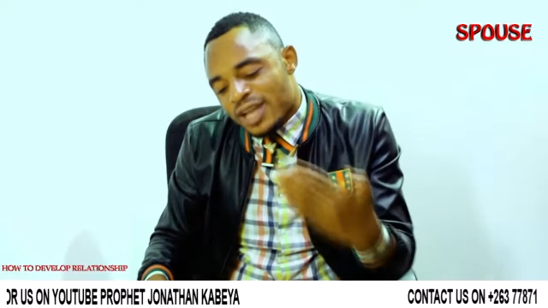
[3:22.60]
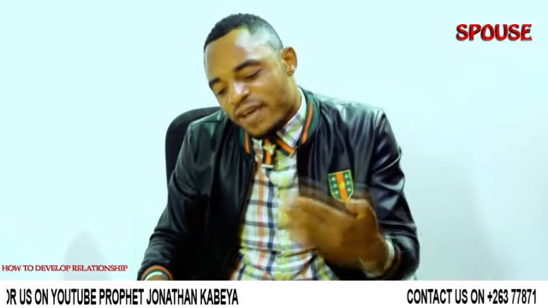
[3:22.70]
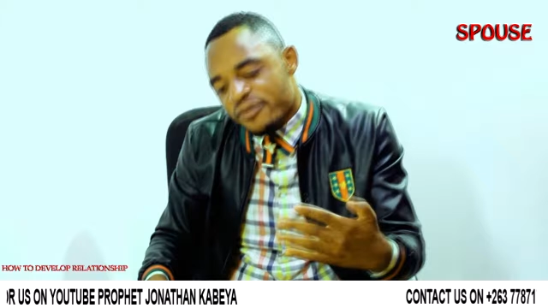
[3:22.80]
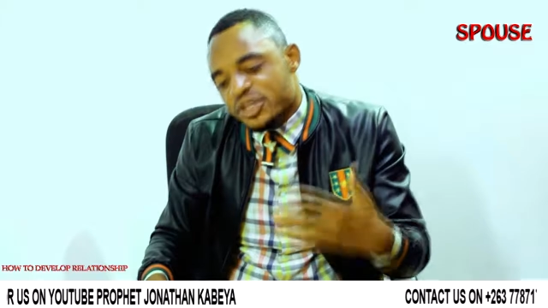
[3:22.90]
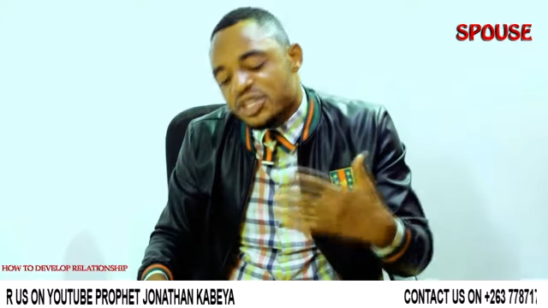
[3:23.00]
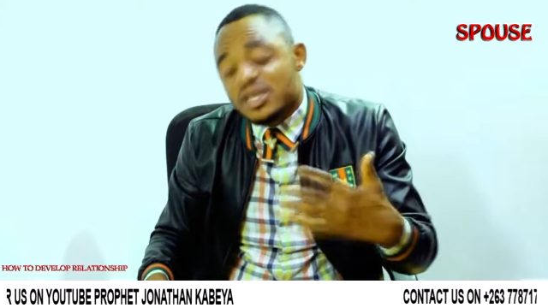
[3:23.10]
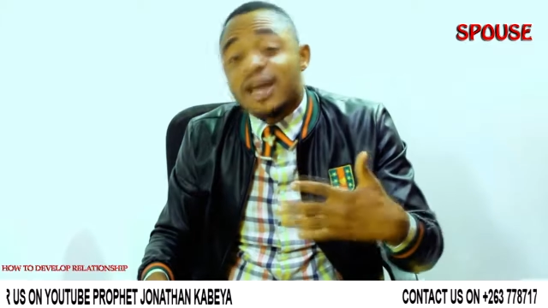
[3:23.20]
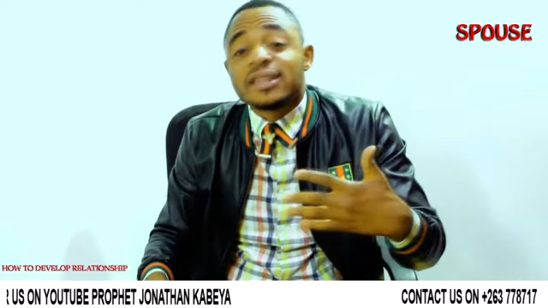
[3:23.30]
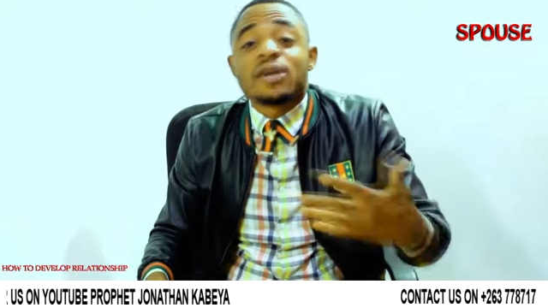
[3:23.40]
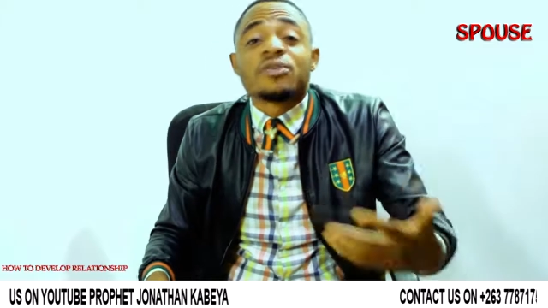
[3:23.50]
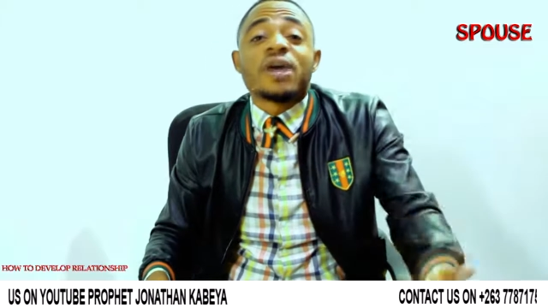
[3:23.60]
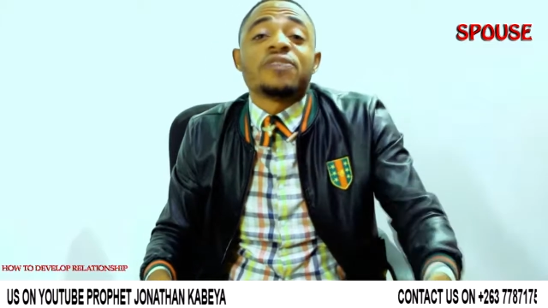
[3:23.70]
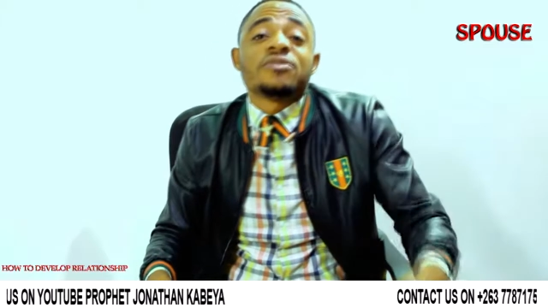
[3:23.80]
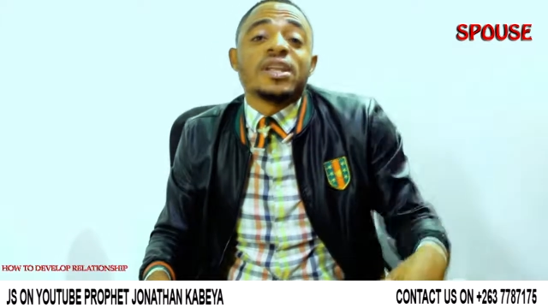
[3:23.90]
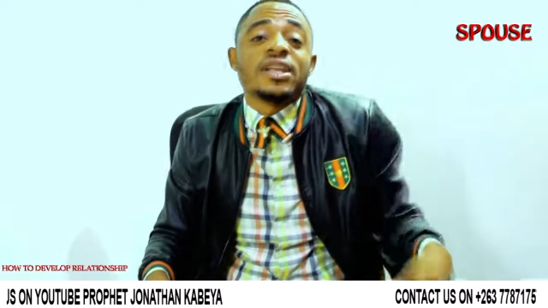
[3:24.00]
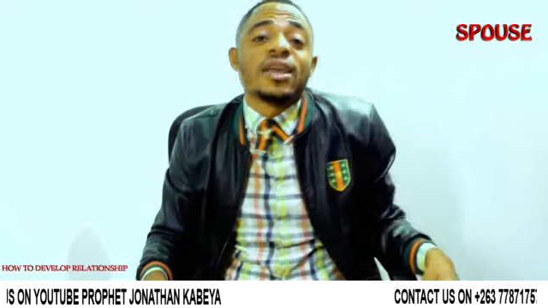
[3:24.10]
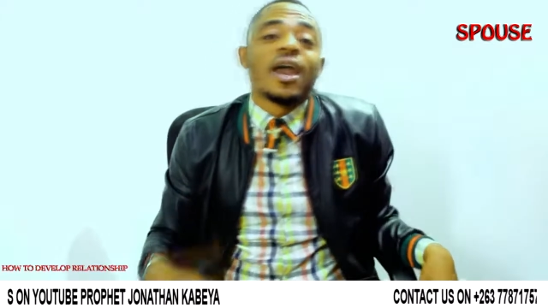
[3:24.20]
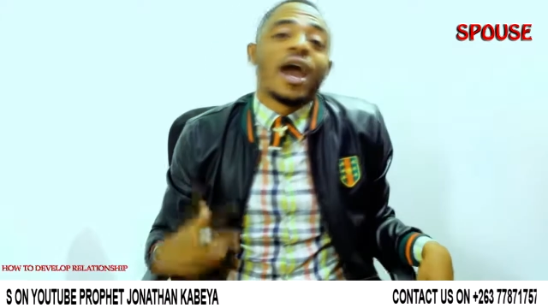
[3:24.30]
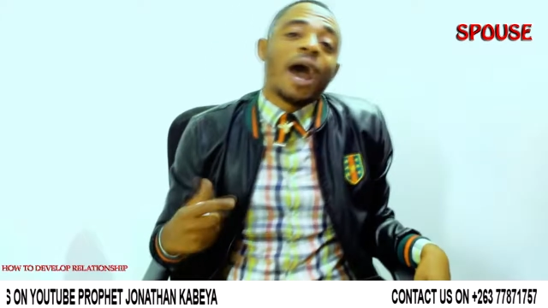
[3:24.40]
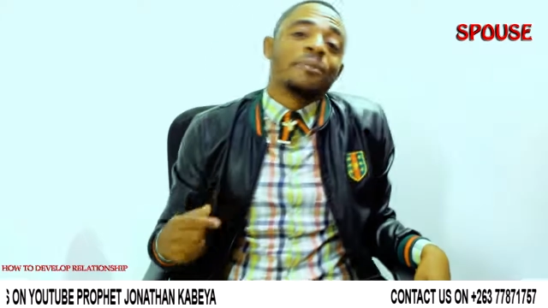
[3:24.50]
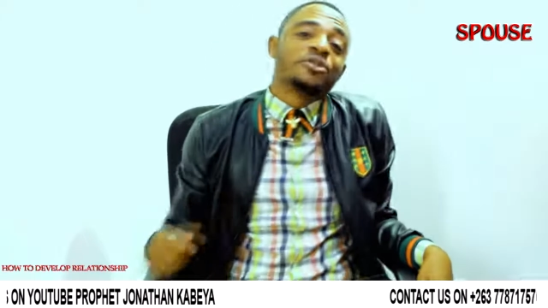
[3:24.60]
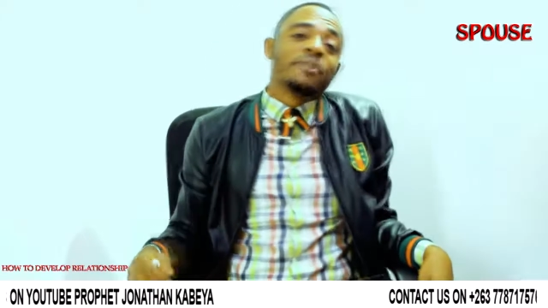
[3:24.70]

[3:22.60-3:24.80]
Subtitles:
love each other gradually up to